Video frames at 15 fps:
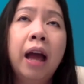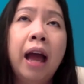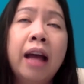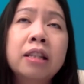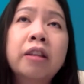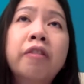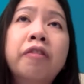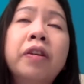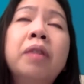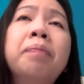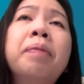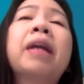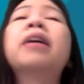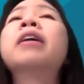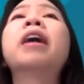As a
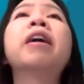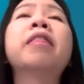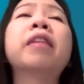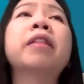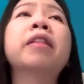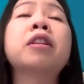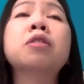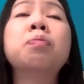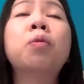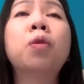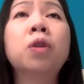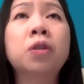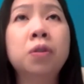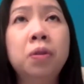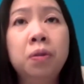filmmaker, I think that's
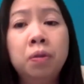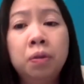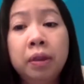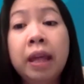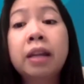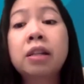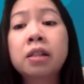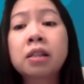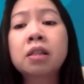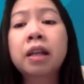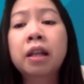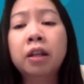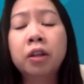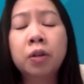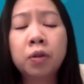more to than just
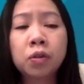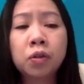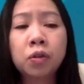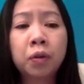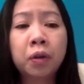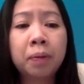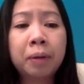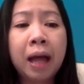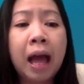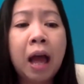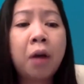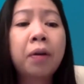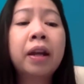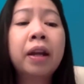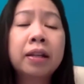telling your story, but
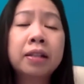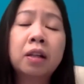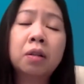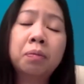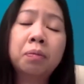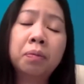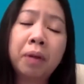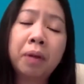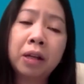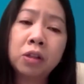how can I tell my